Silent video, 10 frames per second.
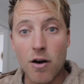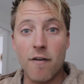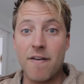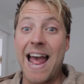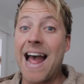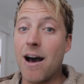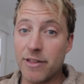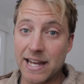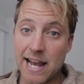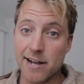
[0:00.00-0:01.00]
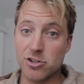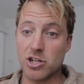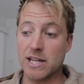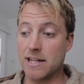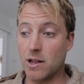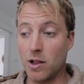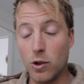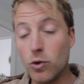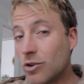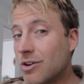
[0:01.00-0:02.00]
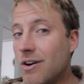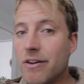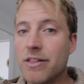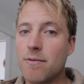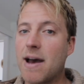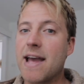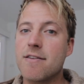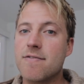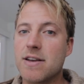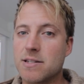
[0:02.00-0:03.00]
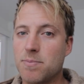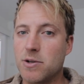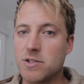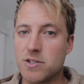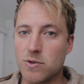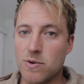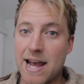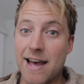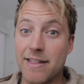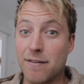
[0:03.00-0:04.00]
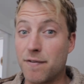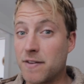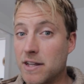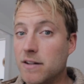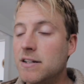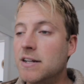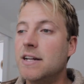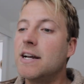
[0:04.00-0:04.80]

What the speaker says: of how they actually look on the wave as opposed to how they feel,